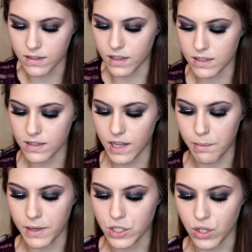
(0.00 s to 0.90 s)
This is a
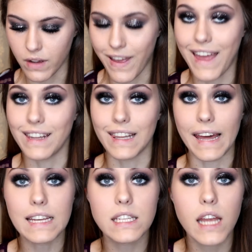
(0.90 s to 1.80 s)
mixture of
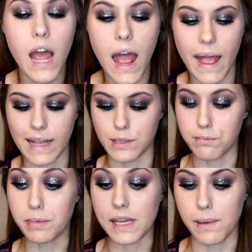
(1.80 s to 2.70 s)
Light
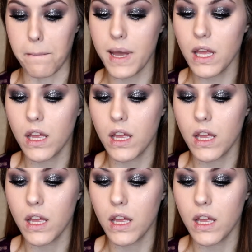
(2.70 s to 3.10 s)
and Beam.